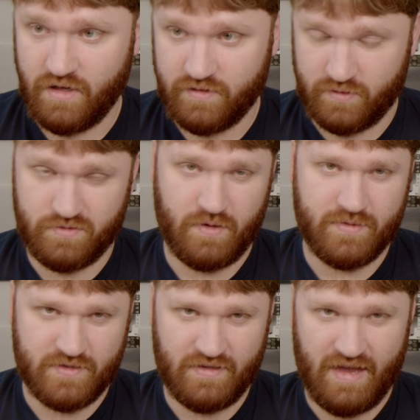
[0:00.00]
So it's
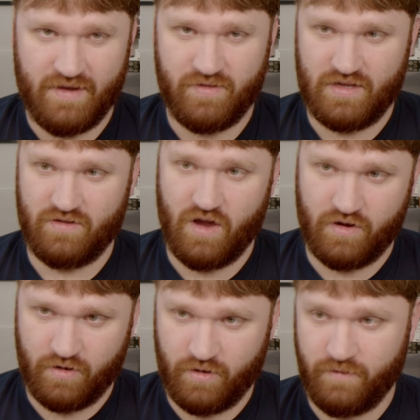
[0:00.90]
always good to have the
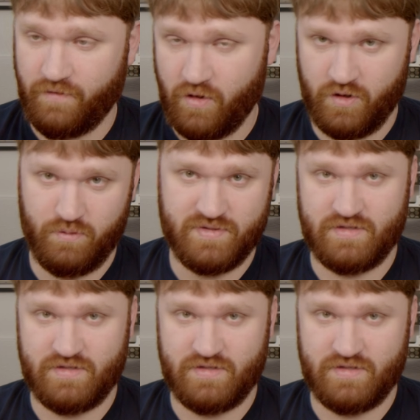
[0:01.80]
Docker volumes